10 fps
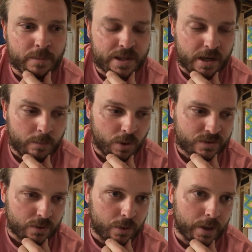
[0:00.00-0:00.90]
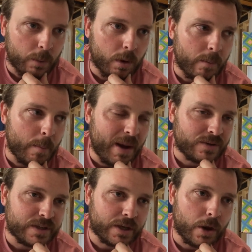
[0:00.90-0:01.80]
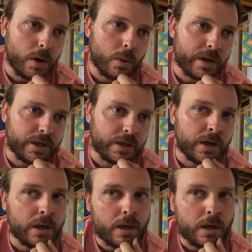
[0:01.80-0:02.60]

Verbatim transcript: but then I'm also going, well, I'm about to go and